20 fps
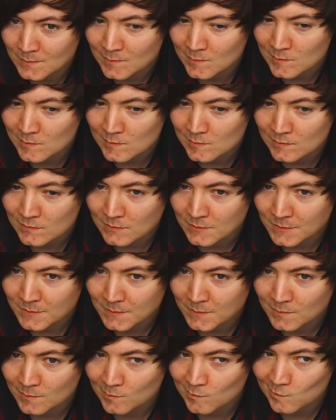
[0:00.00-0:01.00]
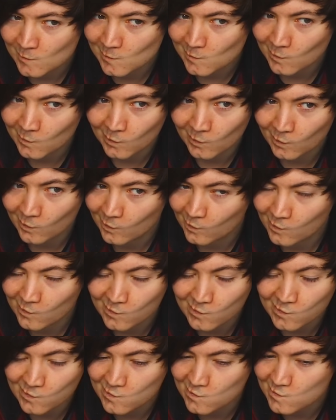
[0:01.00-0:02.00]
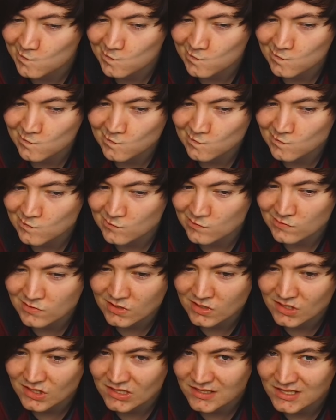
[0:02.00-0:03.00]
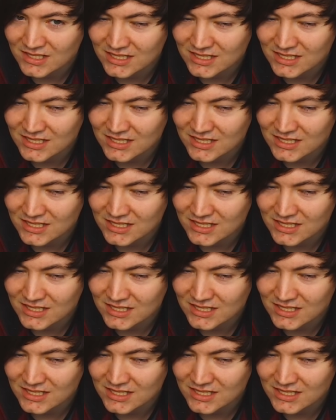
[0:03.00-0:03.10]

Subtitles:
This person isn't speaking.